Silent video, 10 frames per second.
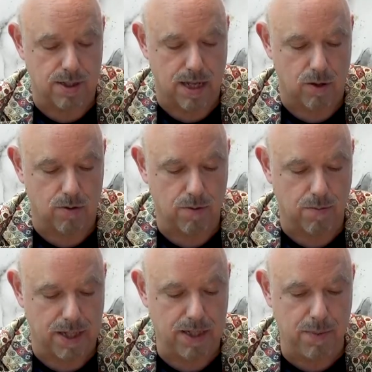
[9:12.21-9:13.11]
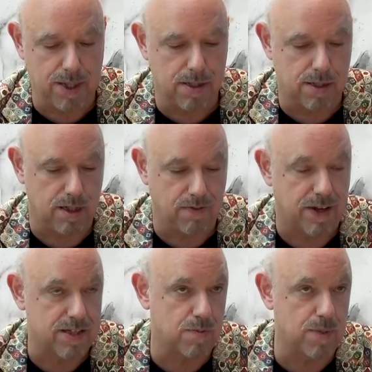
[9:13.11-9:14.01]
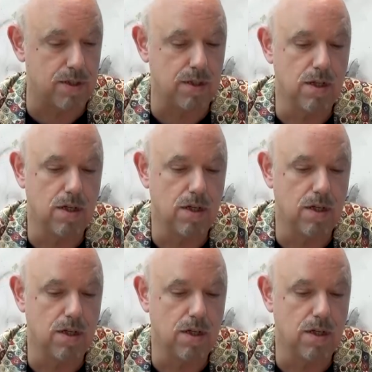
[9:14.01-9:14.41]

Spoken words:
Now, money means investment.